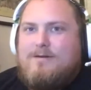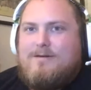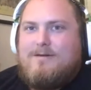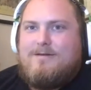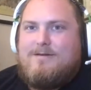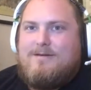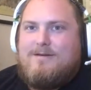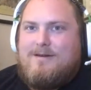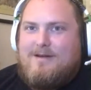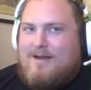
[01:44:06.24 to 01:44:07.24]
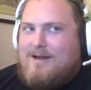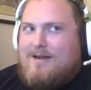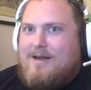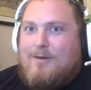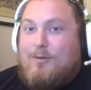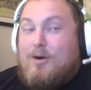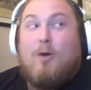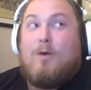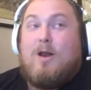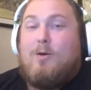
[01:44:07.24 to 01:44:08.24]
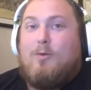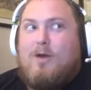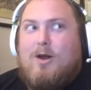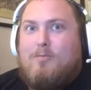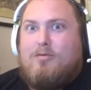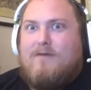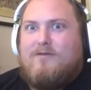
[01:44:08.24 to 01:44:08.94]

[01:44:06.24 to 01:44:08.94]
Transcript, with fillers: I'm just saying I don't like your We don't, we don't, we don't preference